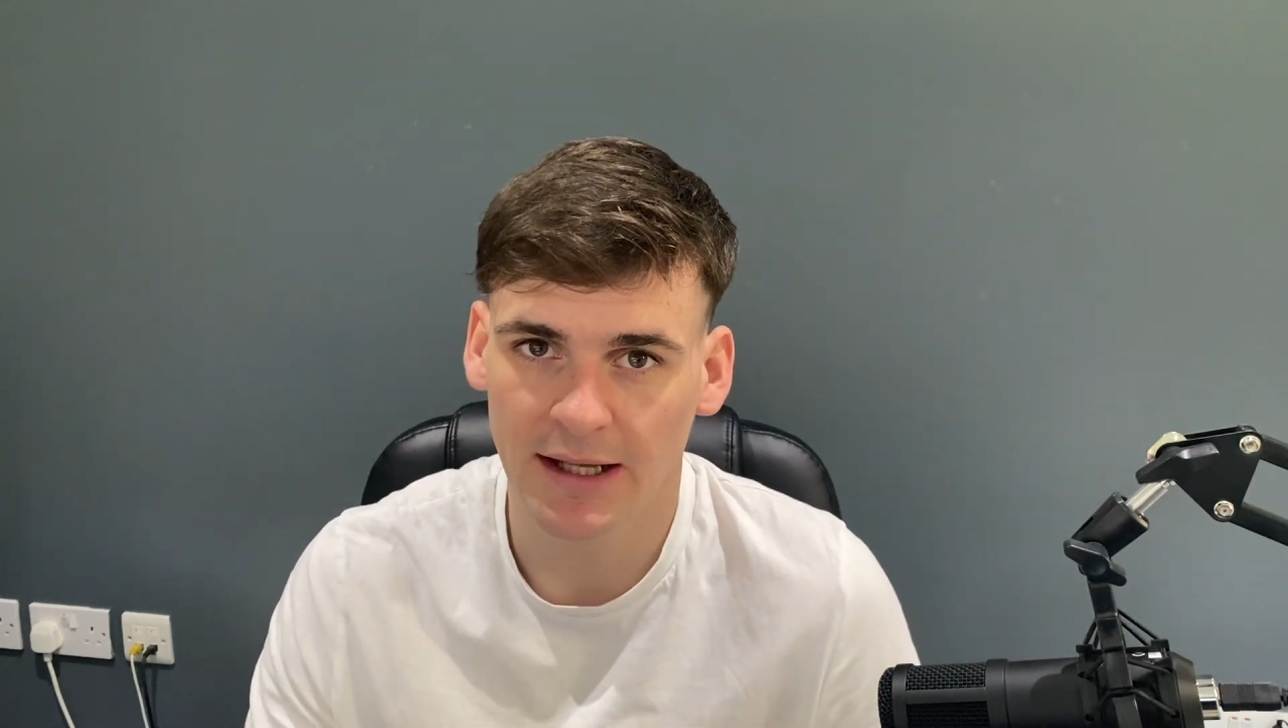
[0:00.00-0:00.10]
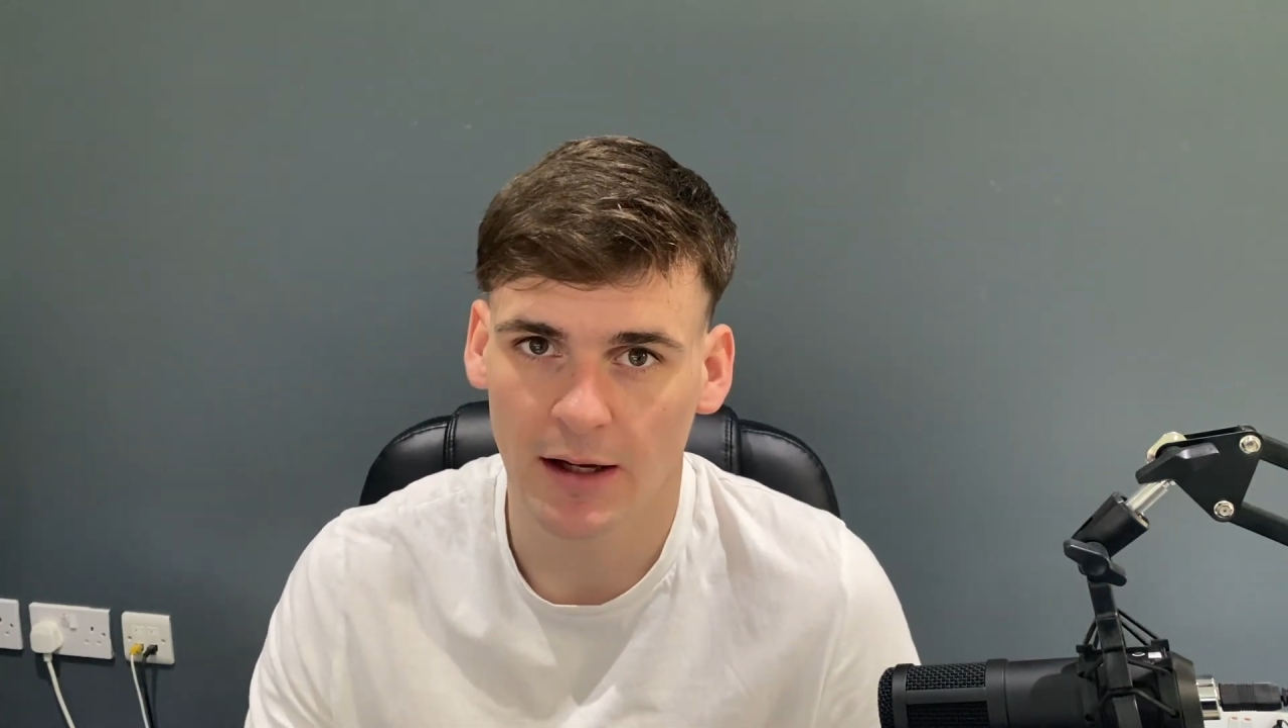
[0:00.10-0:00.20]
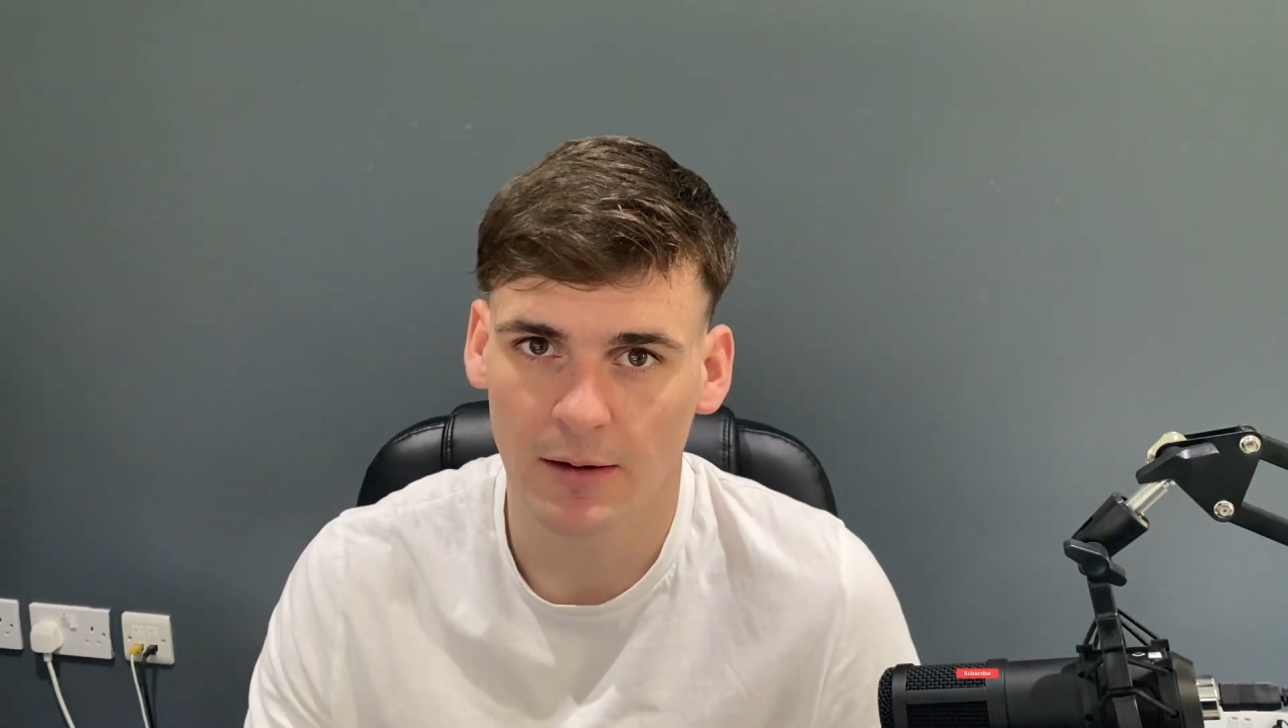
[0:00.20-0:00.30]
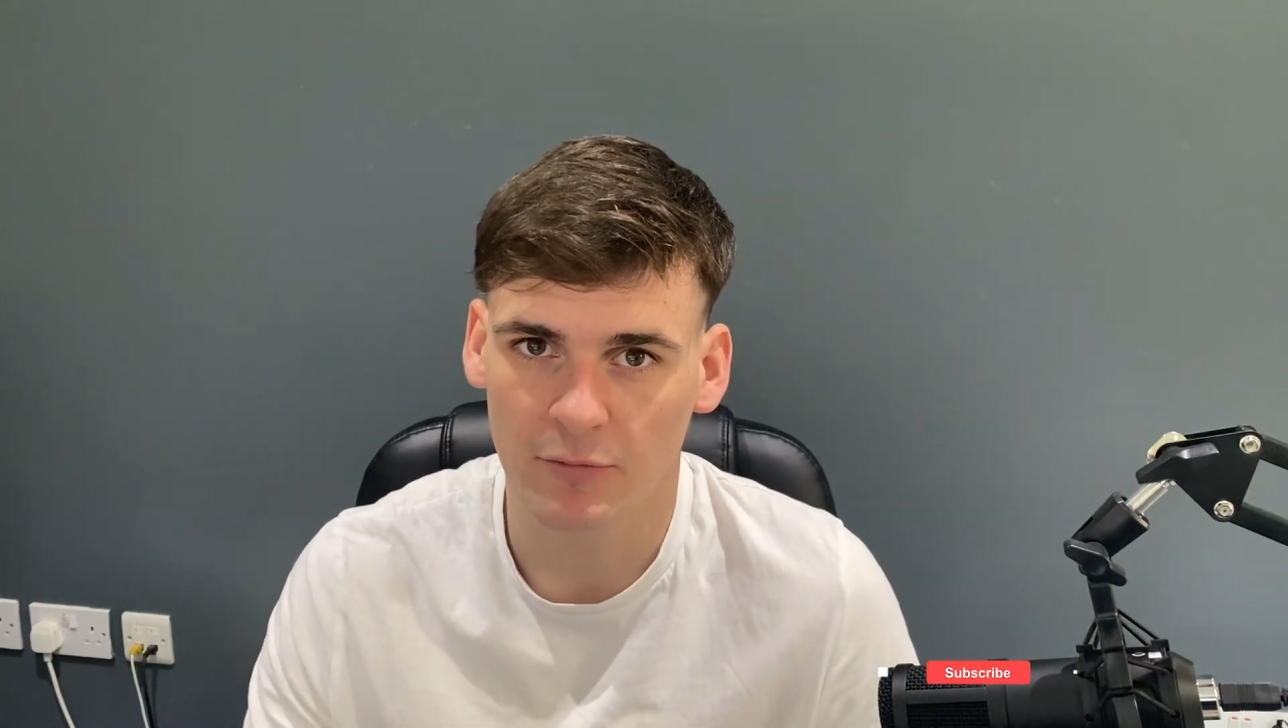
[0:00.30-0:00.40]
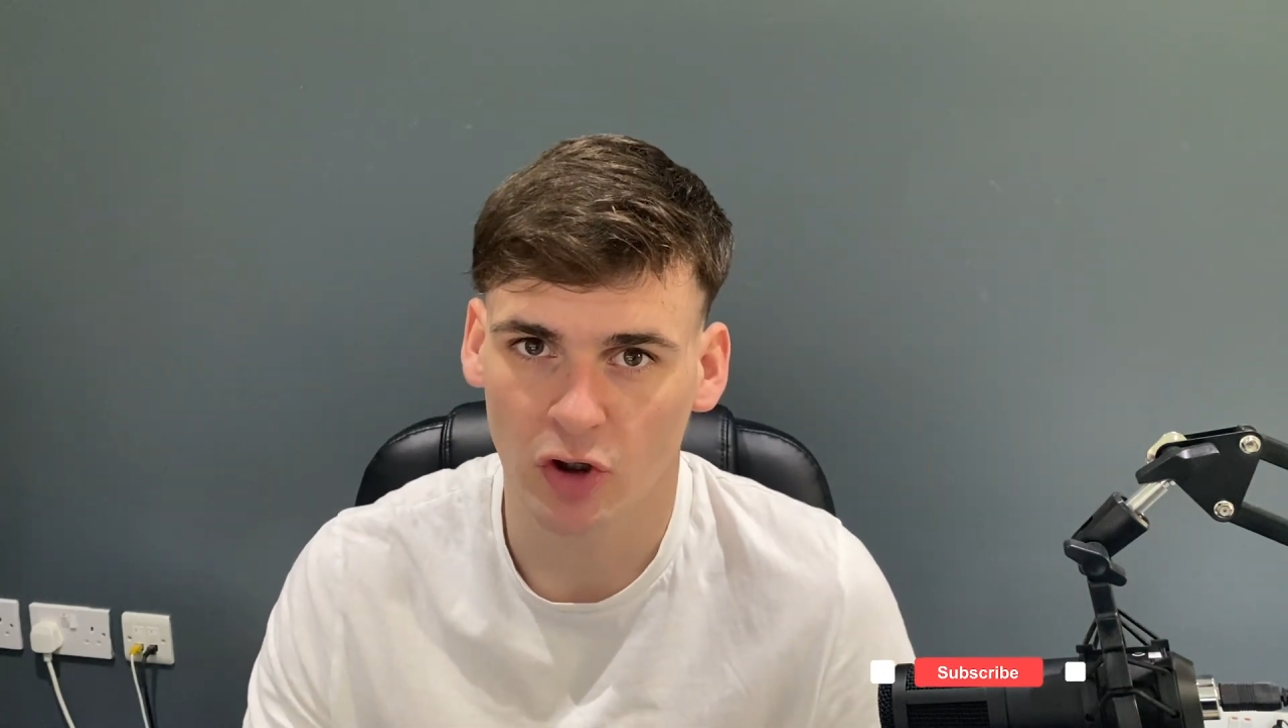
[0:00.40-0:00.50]

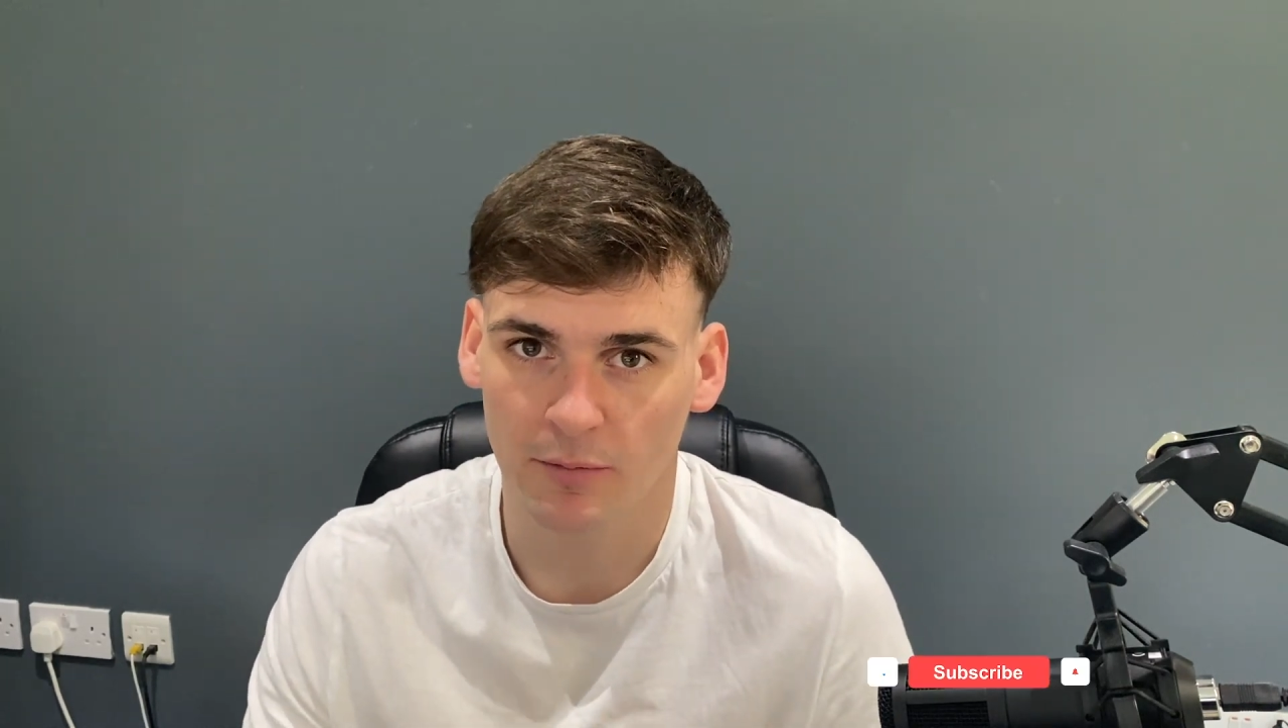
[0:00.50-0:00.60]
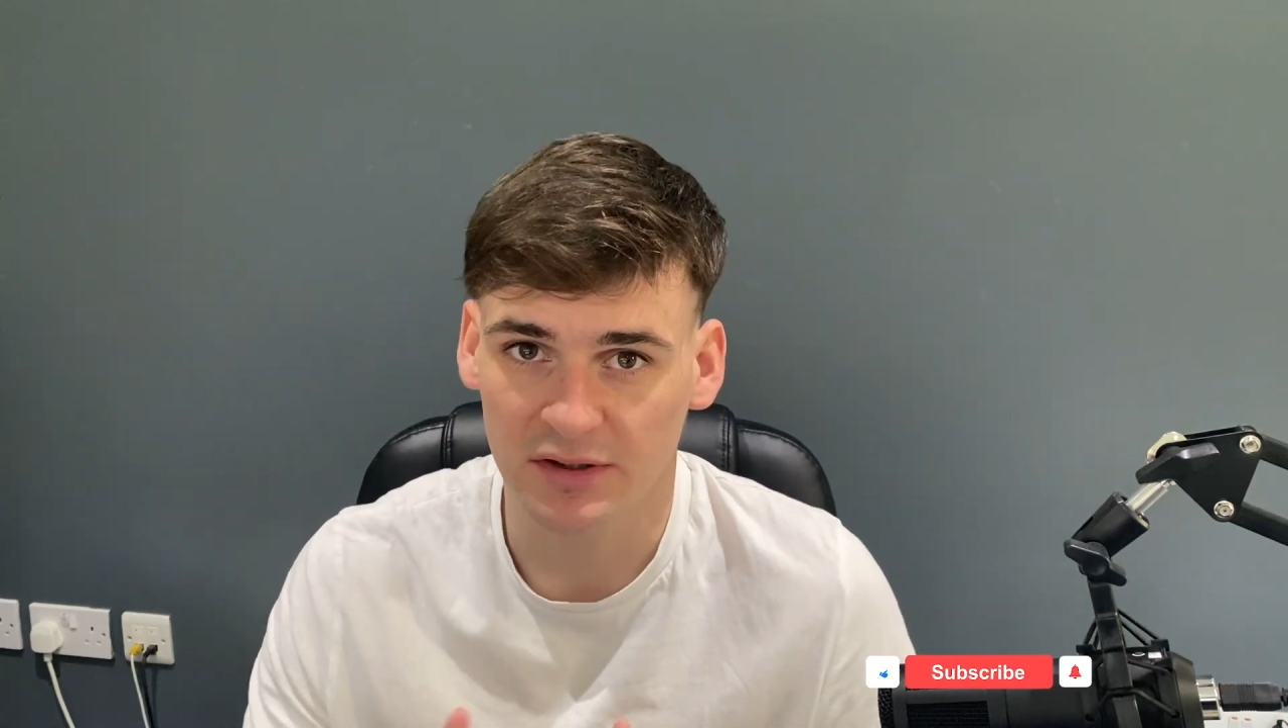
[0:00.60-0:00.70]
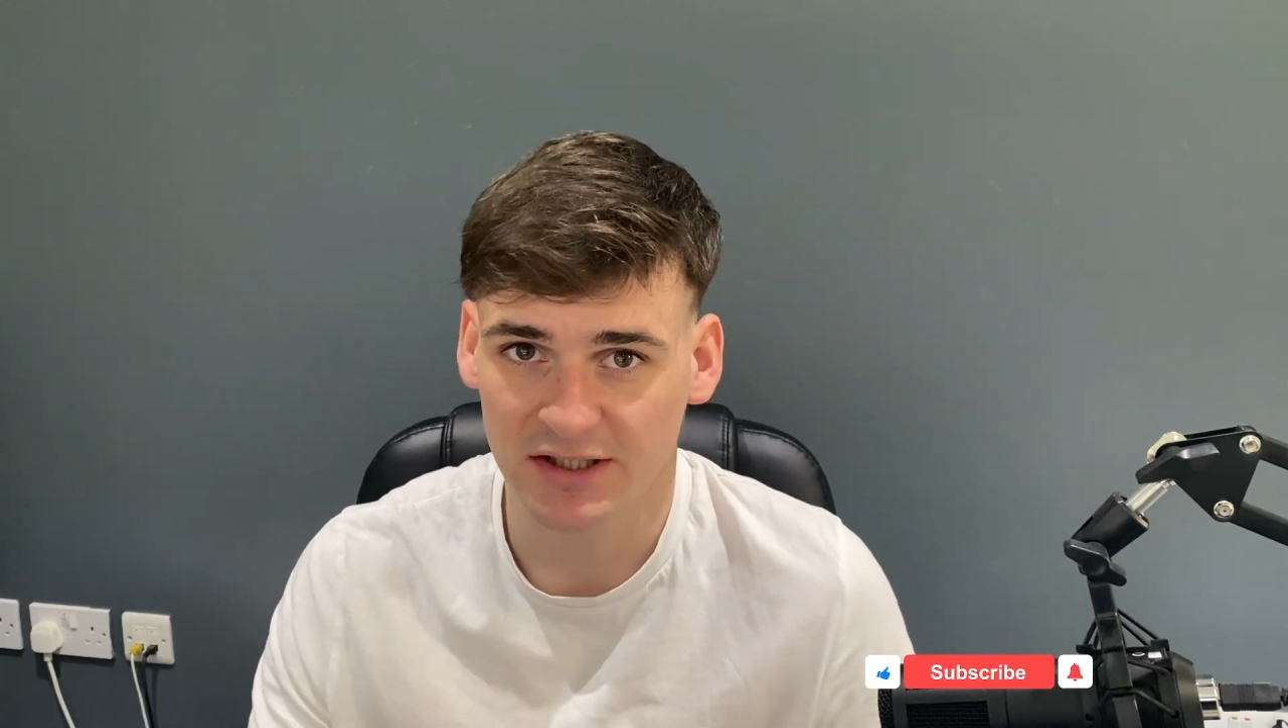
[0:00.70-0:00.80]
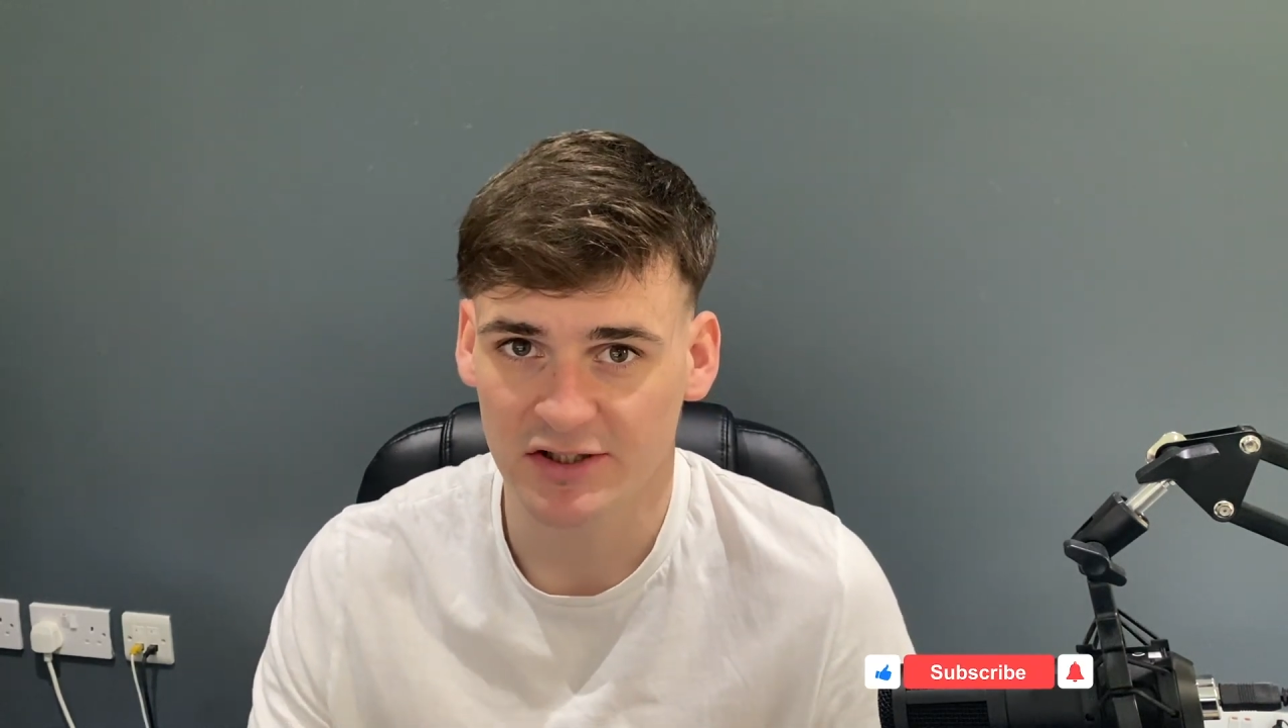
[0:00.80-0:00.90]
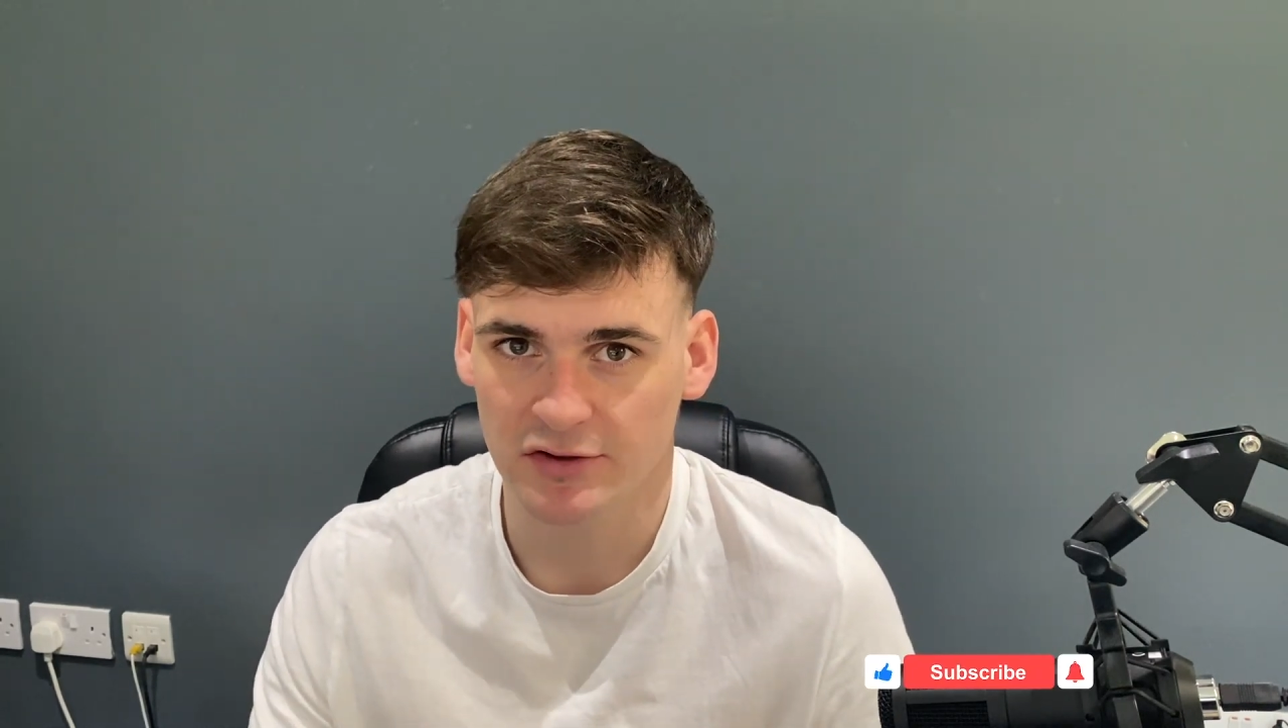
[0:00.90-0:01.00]
um,
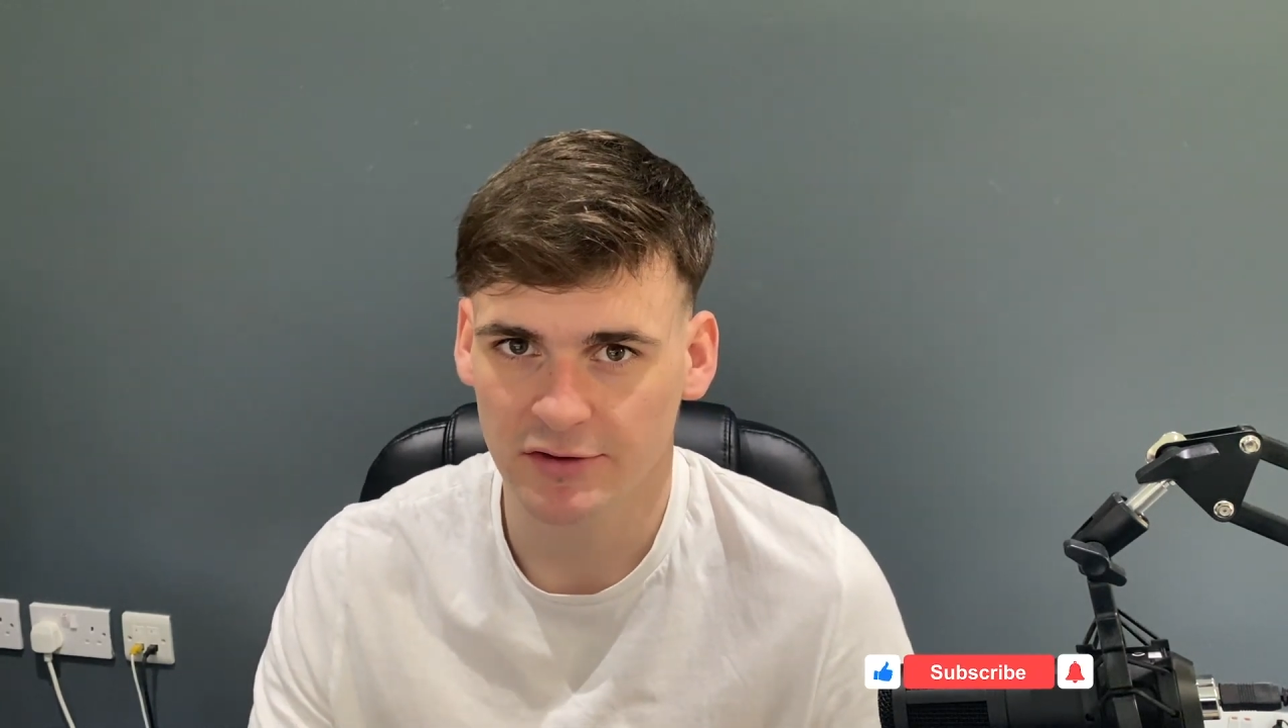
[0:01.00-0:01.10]
competition